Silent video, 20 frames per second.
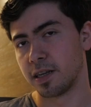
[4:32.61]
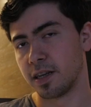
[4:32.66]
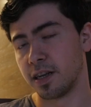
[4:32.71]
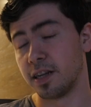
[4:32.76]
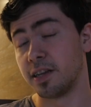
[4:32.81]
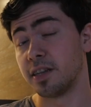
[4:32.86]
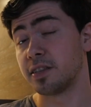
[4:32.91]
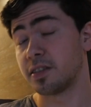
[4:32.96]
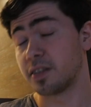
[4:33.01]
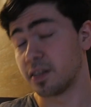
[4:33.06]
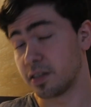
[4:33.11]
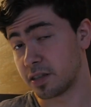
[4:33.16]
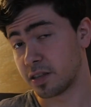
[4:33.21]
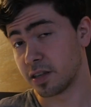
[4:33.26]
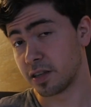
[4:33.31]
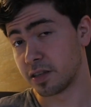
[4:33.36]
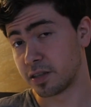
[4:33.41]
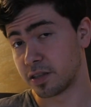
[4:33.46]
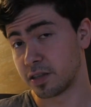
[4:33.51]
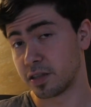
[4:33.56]
In this
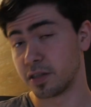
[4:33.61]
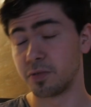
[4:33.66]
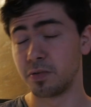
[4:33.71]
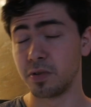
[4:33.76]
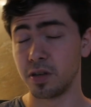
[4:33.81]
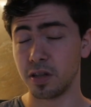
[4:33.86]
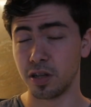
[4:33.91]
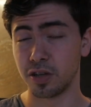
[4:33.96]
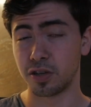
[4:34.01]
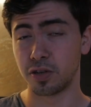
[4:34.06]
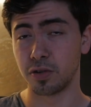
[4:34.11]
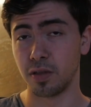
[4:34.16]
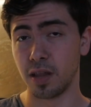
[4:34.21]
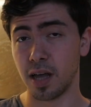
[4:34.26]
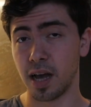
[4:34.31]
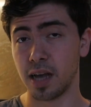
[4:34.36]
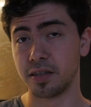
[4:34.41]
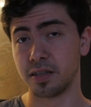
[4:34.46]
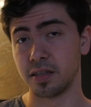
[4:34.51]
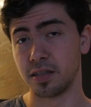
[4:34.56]
instance, the real issue
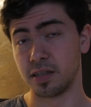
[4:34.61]
lies